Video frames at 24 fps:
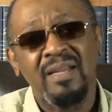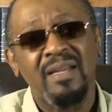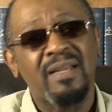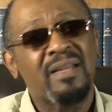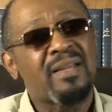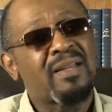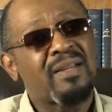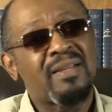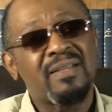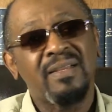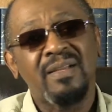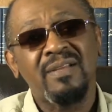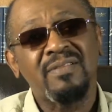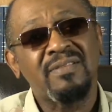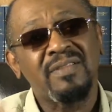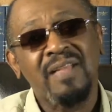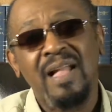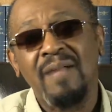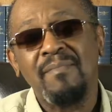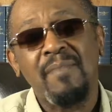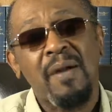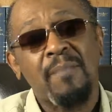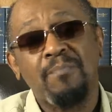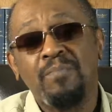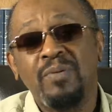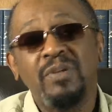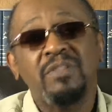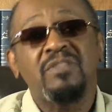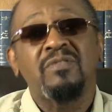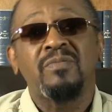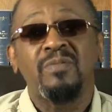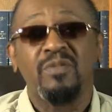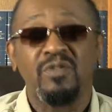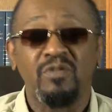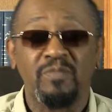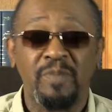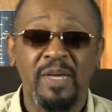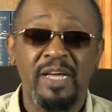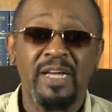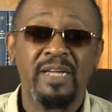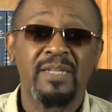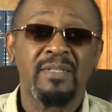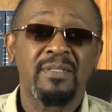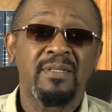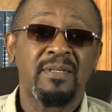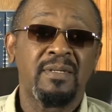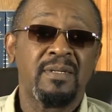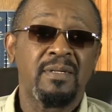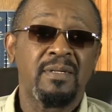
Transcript: those are not my principles, man.